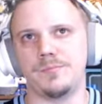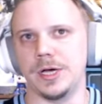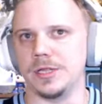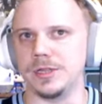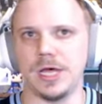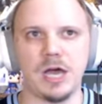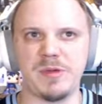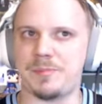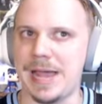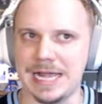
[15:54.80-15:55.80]
But Love,
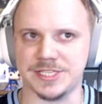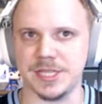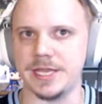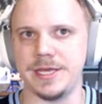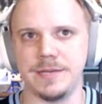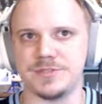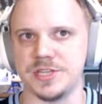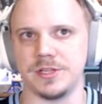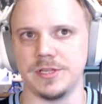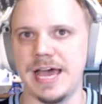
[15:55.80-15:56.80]
we pass led him
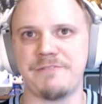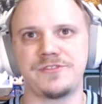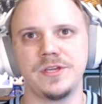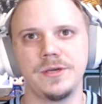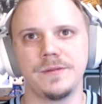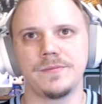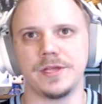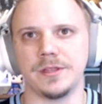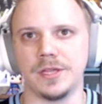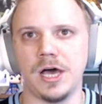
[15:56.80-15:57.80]
to the left,
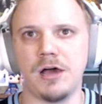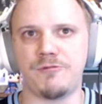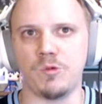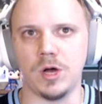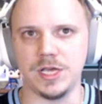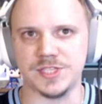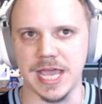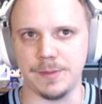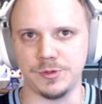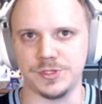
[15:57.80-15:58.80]
and Love was
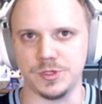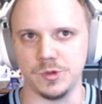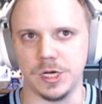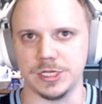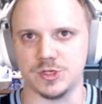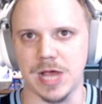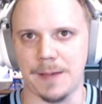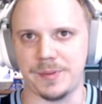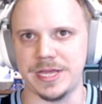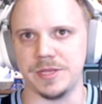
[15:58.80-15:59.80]
able to uh,
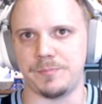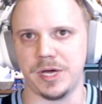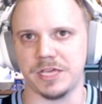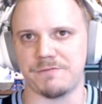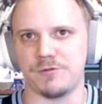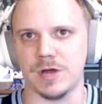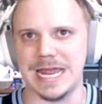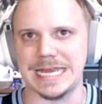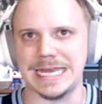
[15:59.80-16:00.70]
drop it in the bucket for a